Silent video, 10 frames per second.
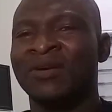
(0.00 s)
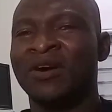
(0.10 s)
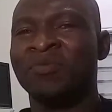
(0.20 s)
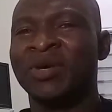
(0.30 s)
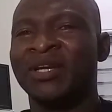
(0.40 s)

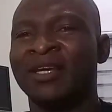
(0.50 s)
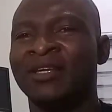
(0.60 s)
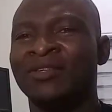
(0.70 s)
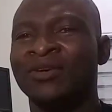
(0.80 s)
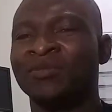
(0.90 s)

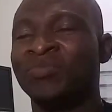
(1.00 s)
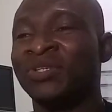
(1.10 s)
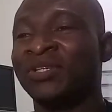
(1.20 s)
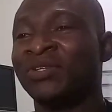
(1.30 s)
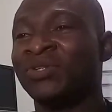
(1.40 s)

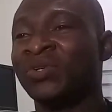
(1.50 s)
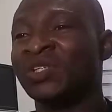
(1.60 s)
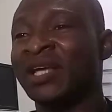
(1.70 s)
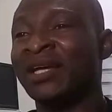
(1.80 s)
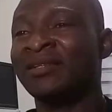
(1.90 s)

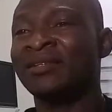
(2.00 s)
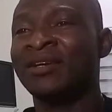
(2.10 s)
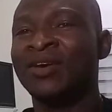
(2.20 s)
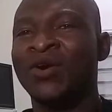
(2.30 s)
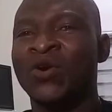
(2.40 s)
amberneck.business.site
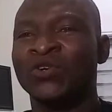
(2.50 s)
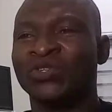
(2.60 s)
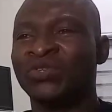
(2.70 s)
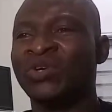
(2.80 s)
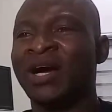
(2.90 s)
or
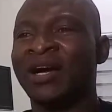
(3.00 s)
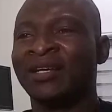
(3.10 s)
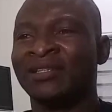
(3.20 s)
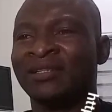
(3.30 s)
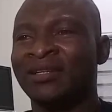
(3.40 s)

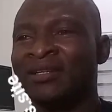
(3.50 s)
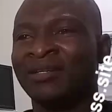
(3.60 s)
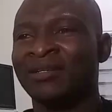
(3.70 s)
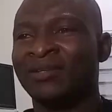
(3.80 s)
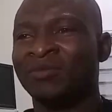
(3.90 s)

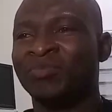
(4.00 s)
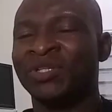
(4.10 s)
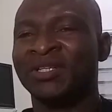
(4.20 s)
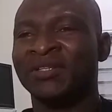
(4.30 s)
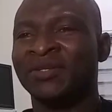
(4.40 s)

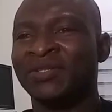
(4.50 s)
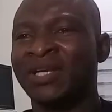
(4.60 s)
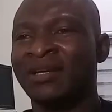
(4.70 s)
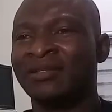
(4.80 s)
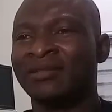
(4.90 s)

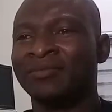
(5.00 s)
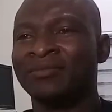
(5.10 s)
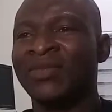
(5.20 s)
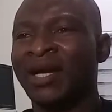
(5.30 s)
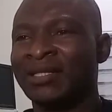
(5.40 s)
sonoeyes.business.site.
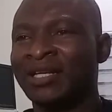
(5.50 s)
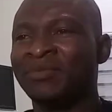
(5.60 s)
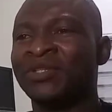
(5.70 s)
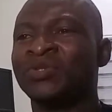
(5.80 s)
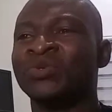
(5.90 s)

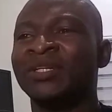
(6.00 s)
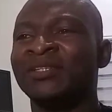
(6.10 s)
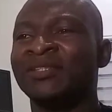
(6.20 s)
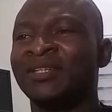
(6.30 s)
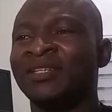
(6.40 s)
Attempt the
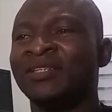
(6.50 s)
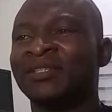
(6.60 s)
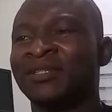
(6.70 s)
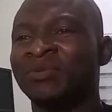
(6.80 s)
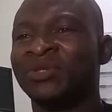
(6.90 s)
quiz in the
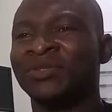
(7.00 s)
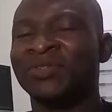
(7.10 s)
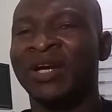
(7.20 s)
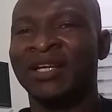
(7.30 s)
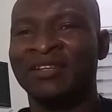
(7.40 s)

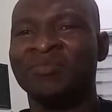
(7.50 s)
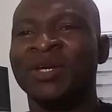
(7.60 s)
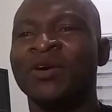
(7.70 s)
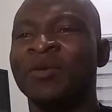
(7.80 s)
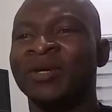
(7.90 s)
description and leave
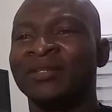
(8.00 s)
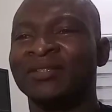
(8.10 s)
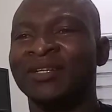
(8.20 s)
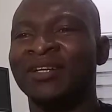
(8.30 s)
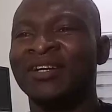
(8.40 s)
me a
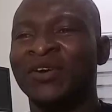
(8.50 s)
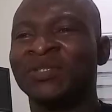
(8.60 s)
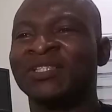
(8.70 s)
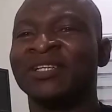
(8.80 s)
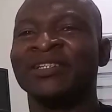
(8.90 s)
comment.
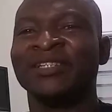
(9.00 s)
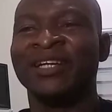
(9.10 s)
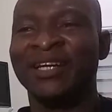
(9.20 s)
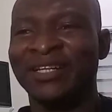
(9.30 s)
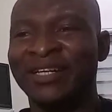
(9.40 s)
Until
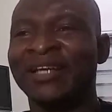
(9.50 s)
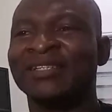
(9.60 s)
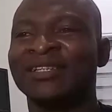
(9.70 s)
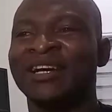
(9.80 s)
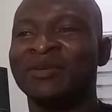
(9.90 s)

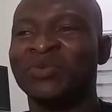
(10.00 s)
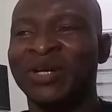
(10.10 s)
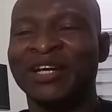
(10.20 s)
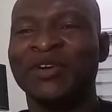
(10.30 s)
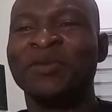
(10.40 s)
next time,
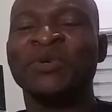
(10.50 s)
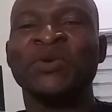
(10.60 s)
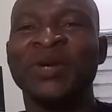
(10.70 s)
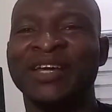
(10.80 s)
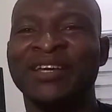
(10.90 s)
when I come
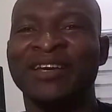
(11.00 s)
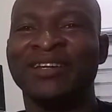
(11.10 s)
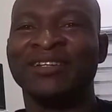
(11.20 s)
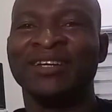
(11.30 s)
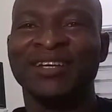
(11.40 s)
your way
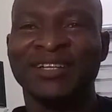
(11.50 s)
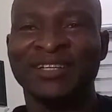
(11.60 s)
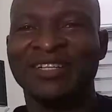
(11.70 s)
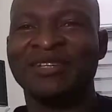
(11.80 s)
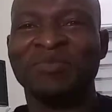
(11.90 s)
again,
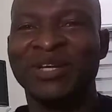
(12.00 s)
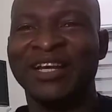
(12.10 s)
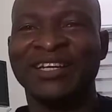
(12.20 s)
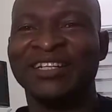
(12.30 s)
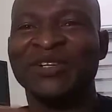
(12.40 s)
keep
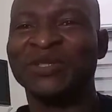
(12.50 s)
learning